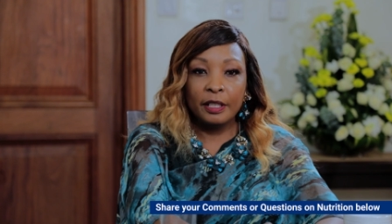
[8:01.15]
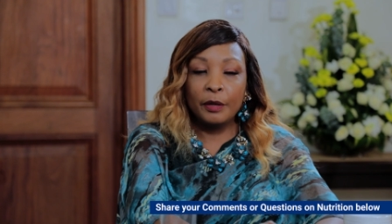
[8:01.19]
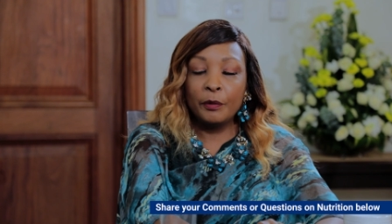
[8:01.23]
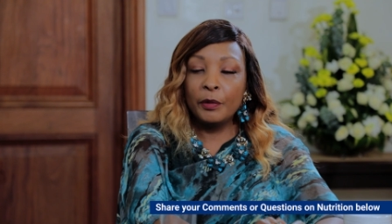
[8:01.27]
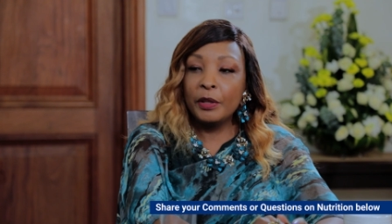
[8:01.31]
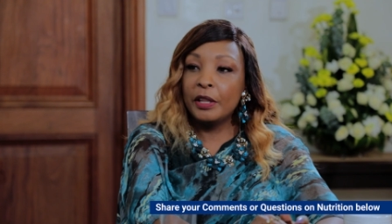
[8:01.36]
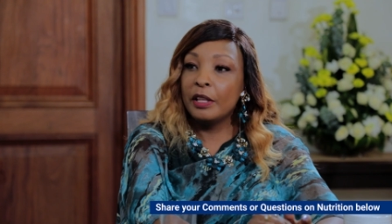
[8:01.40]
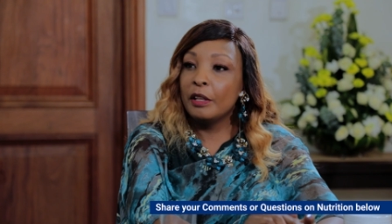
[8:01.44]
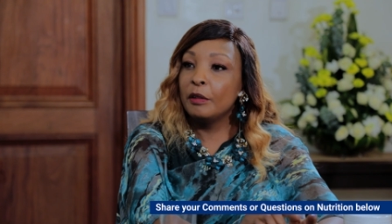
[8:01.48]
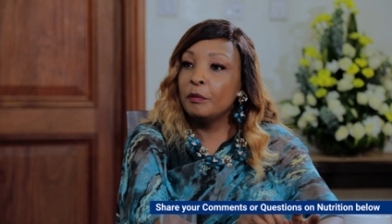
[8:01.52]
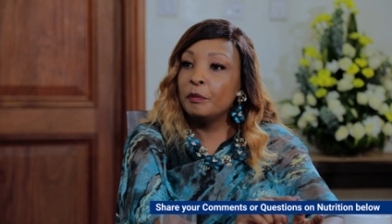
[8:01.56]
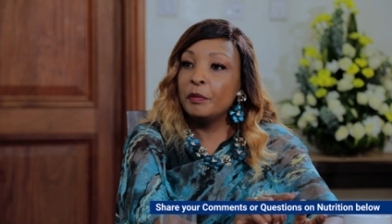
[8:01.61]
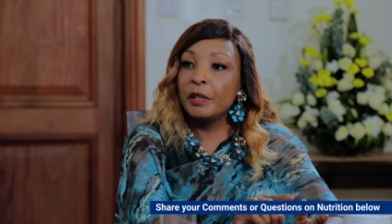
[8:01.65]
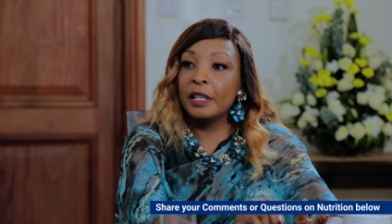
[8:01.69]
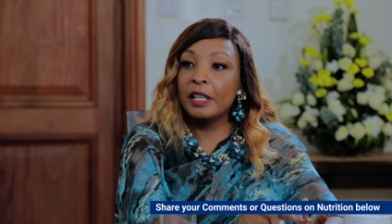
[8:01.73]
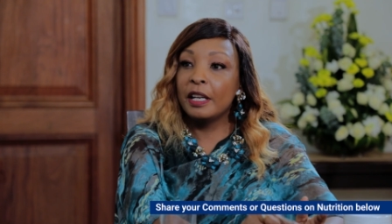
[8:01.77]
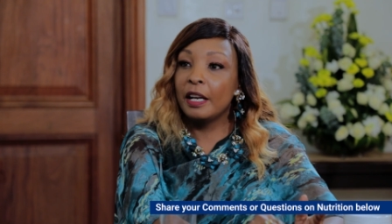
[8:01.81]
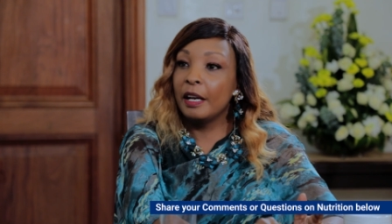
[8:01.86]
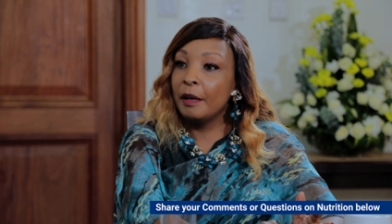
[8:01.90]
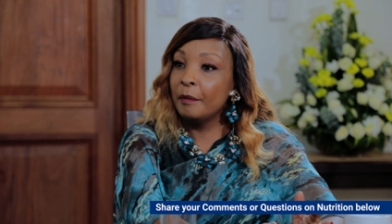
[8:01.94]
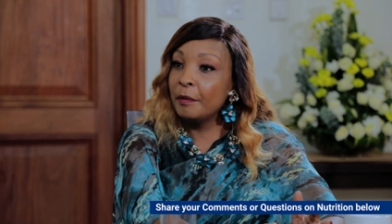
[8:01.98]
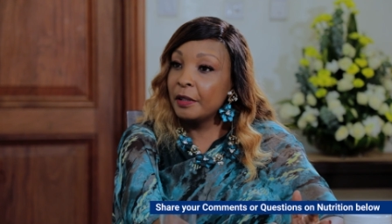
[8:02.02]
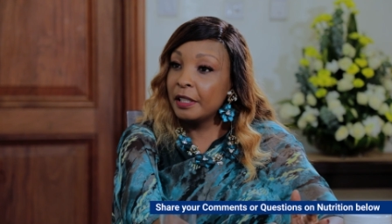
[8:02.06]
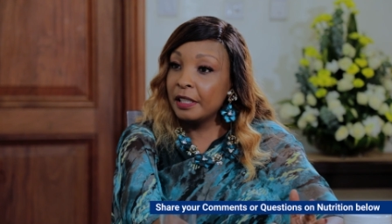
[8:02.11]
the way they'll
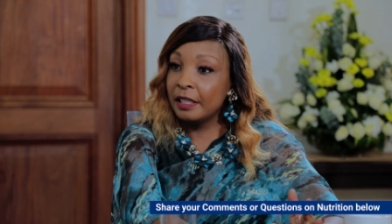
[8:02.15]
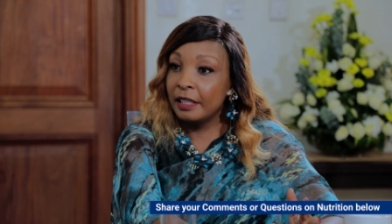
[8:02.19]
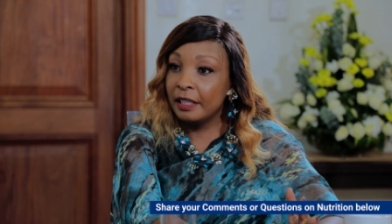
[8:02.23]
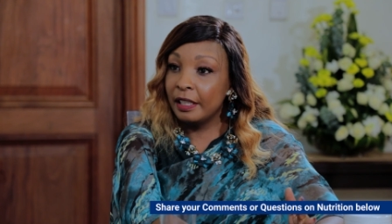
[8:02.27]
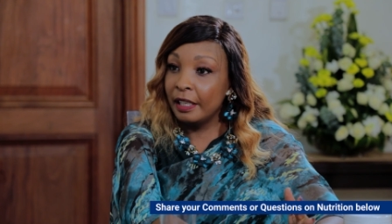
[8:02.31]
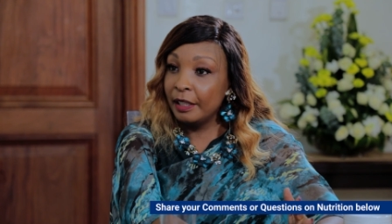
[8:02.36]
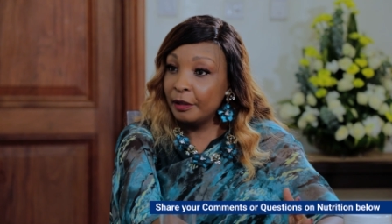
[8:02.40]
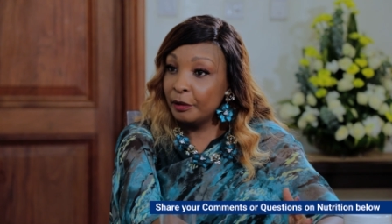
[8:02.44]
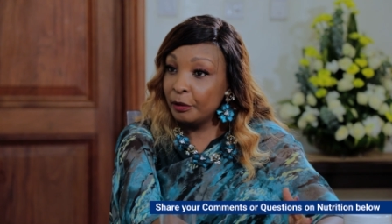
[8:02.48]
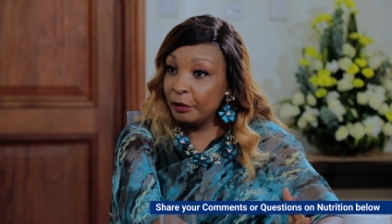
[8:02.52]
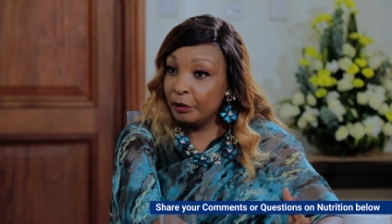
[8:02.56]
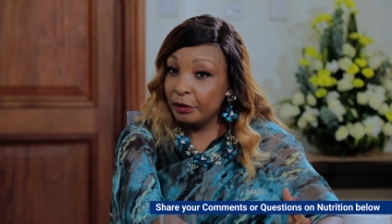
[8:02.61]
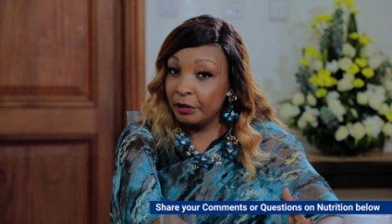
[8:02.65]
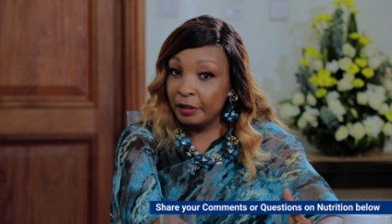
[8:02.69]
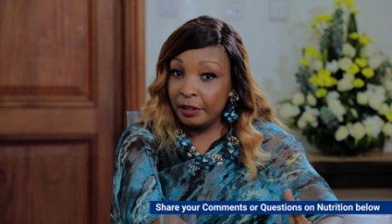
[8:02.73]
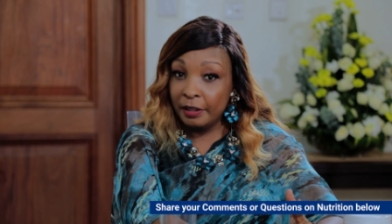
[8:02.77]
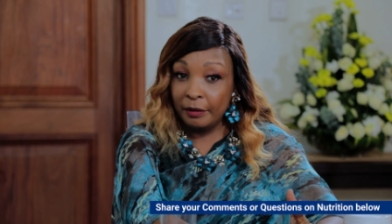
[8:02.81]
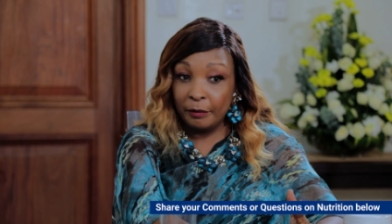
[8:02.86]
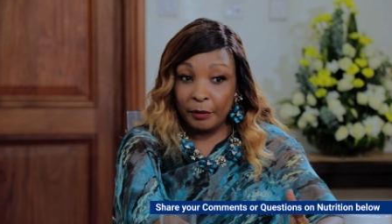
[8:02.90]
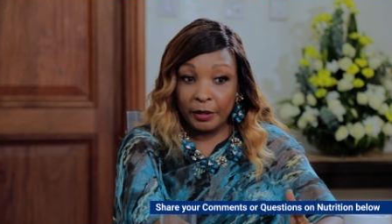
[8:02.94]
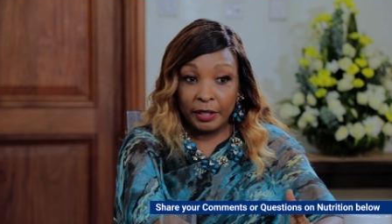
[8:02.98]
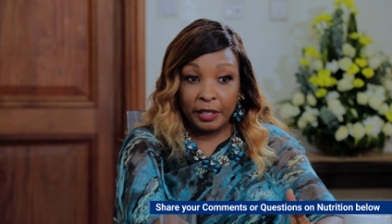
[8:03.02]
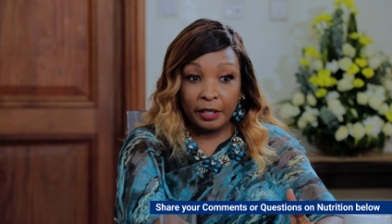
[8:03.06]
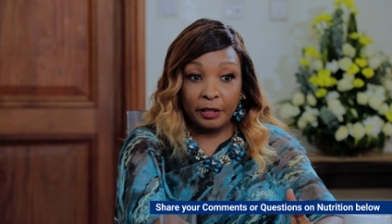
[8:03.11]
become as an adult,
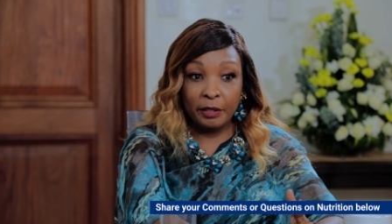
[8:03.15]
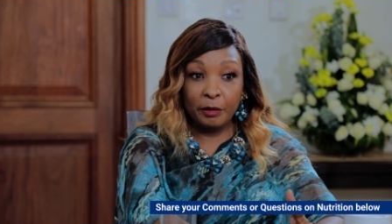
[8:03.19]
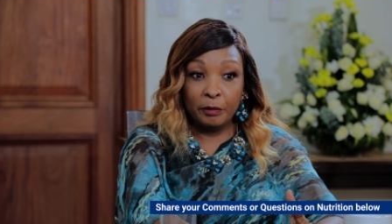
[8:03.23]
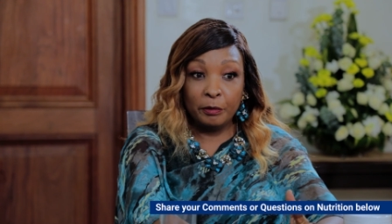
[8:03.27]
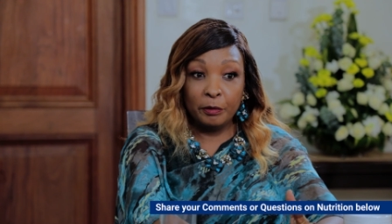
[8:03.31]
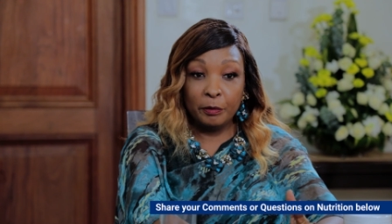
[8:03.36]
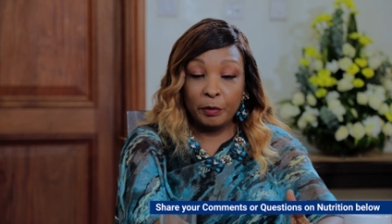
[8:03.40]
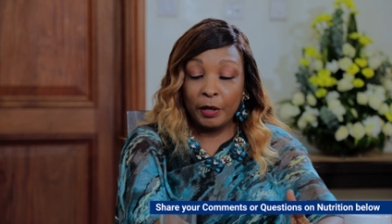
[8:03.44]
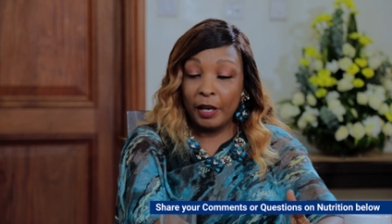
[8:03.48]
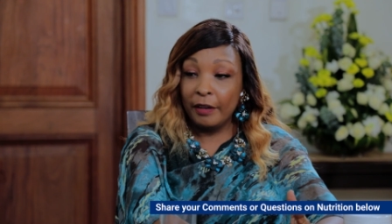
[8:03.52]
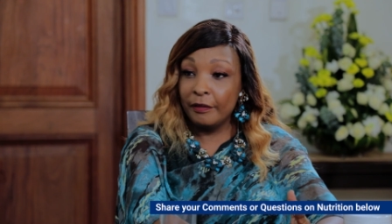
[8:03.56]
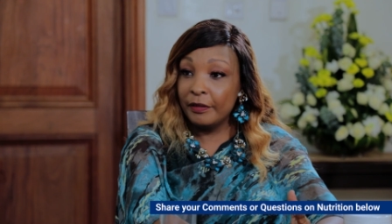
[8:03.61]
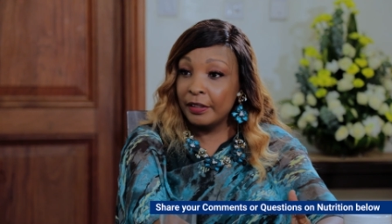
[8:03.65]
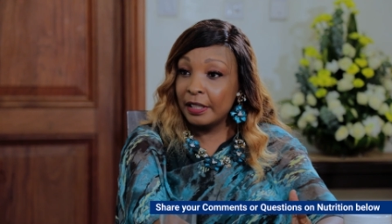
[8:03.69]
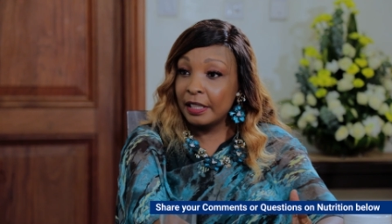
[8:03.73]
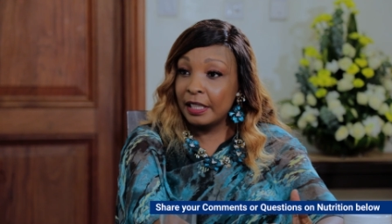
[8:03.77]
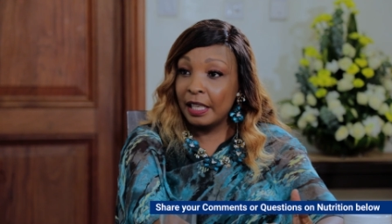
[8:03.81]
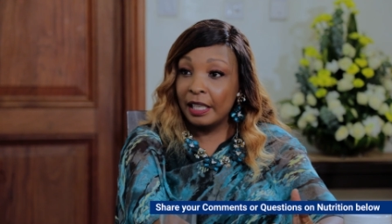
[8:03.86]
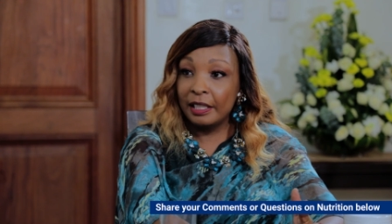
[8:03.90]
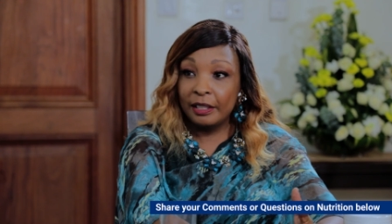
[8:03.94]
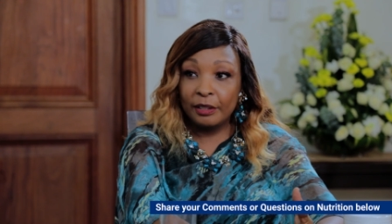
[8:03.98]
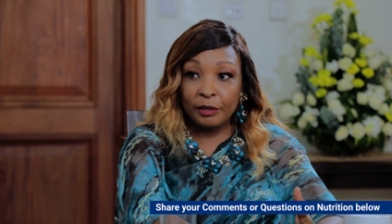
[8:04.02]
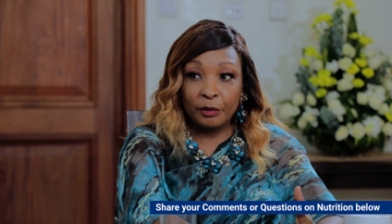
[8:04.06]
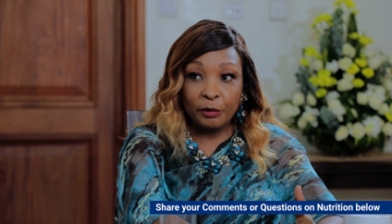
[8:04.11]
whether they'll have
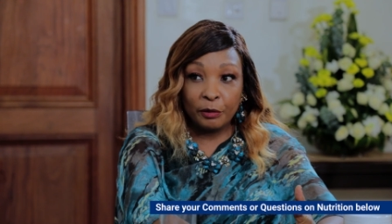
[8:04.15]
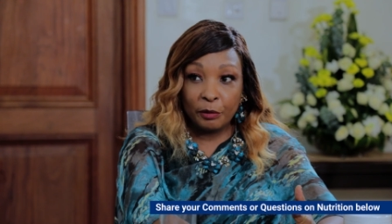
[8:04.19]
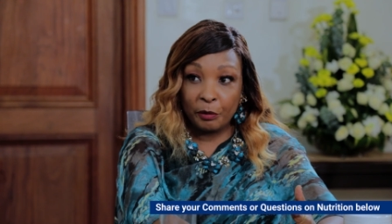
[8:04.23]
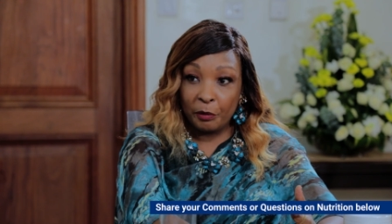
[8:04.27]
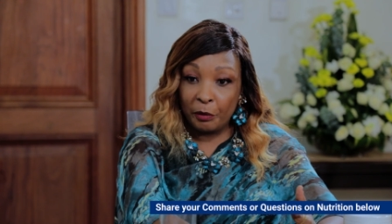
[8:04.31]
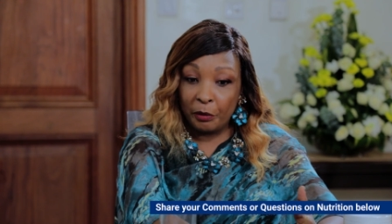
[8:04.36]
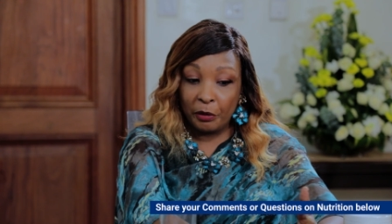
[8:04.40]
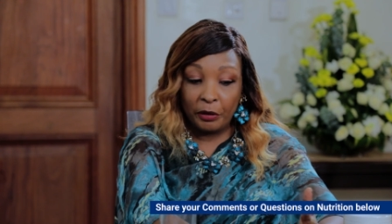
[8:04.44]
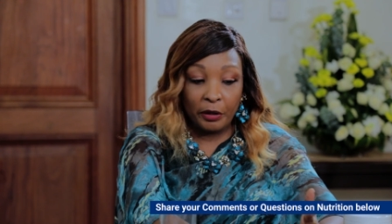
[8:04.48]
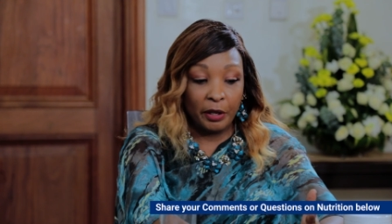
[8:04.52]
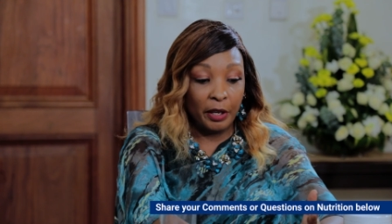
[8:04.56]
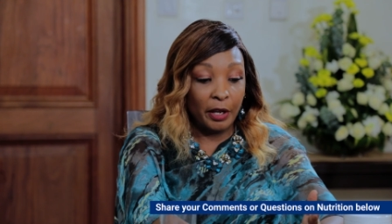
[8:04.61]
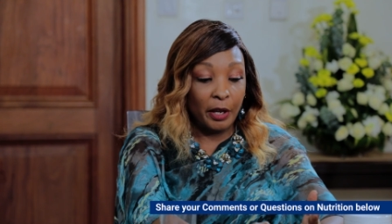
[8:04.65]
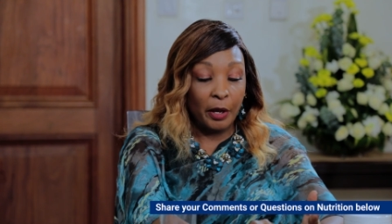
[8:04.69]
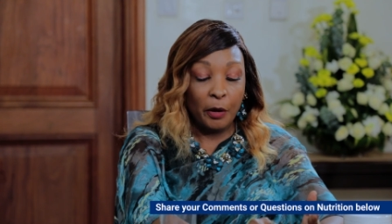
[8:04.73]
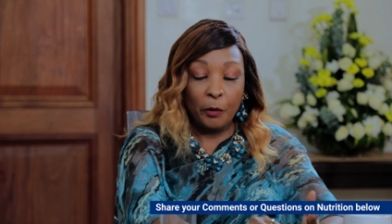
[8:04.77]
stunt growth,